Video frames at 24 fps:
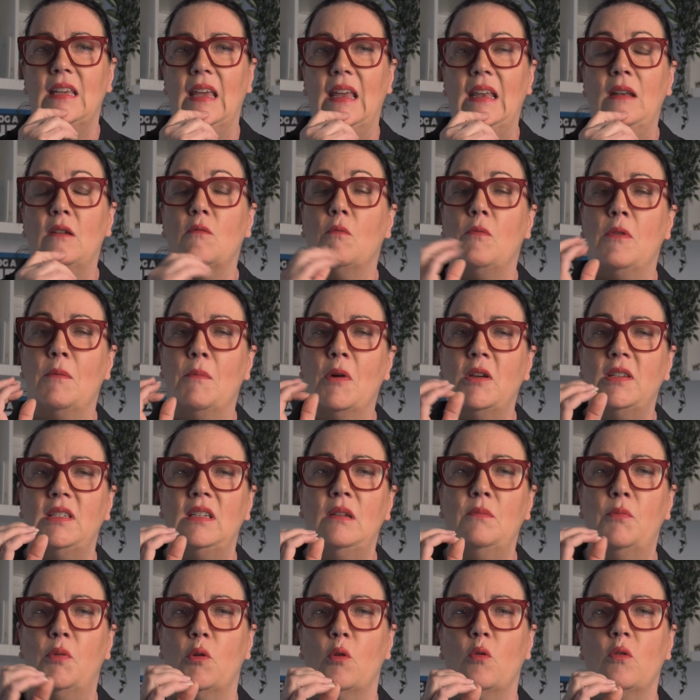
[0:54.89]
and the most
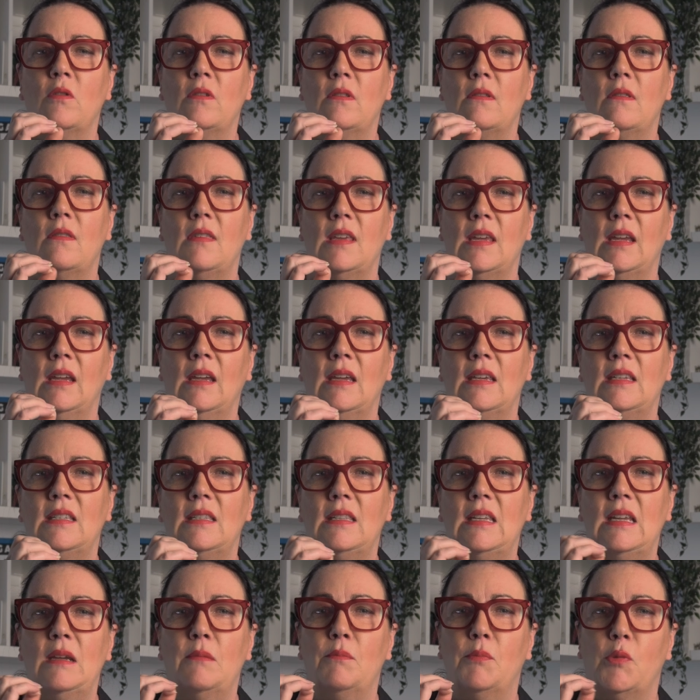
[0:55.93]
important thing is
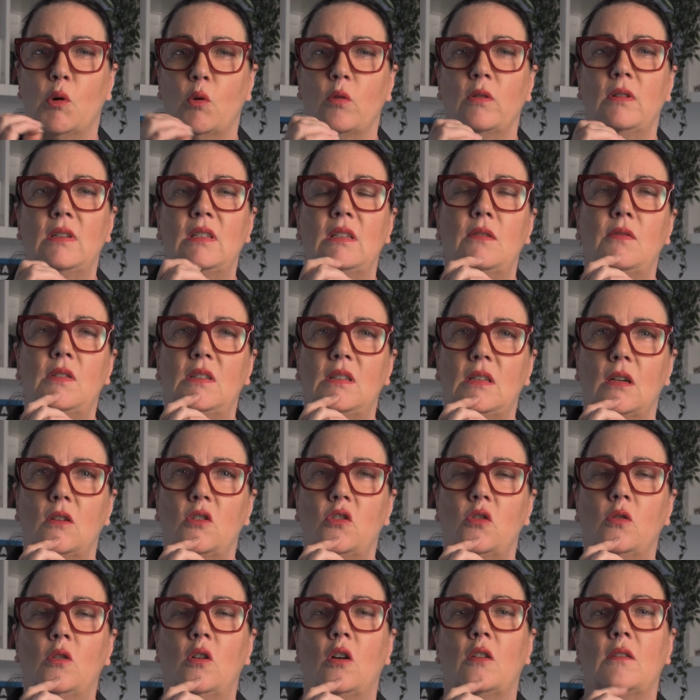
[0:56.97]
the importance of
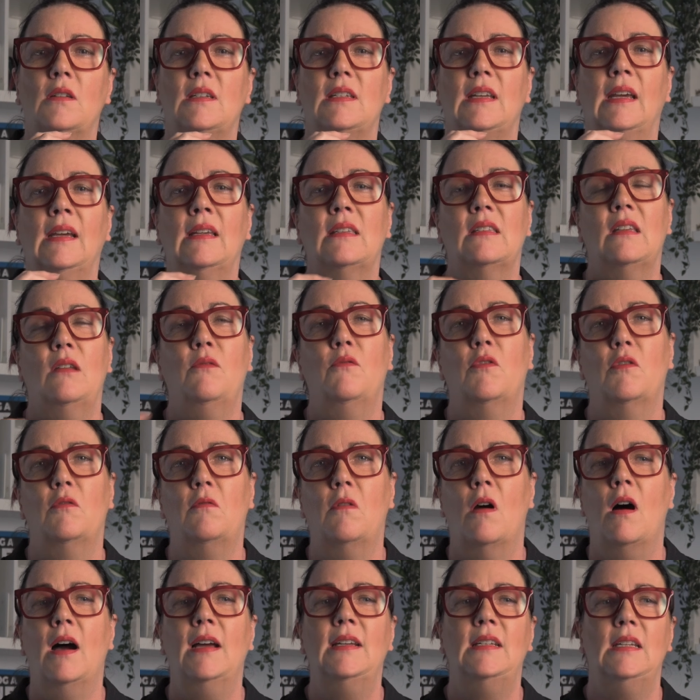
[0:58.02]
social contacts and
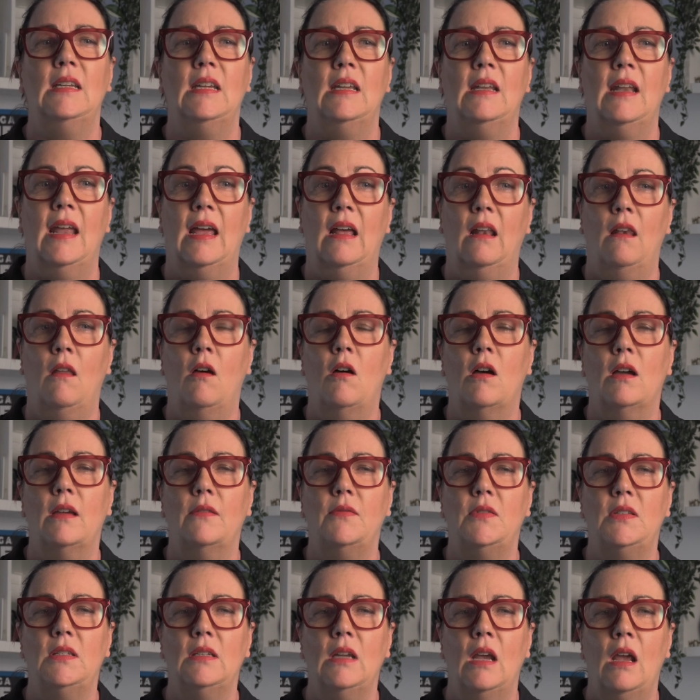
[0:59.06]
variety in our
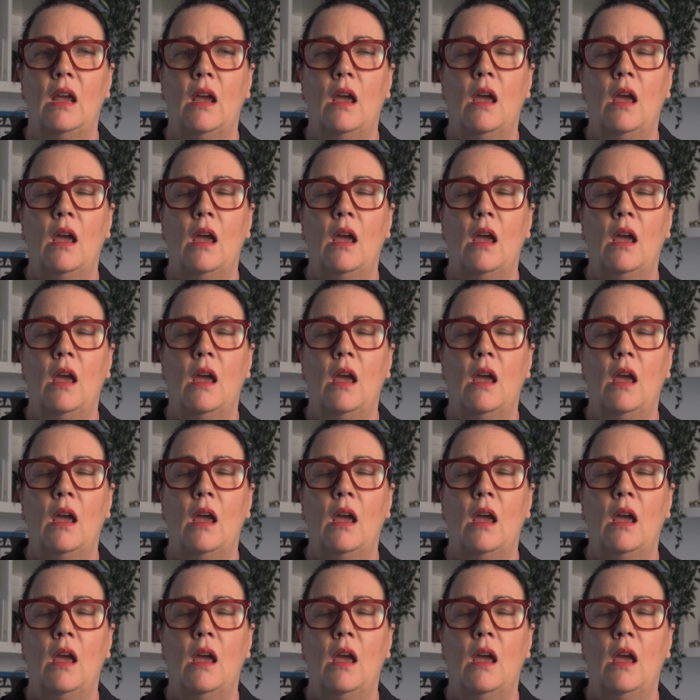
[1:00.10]
lives.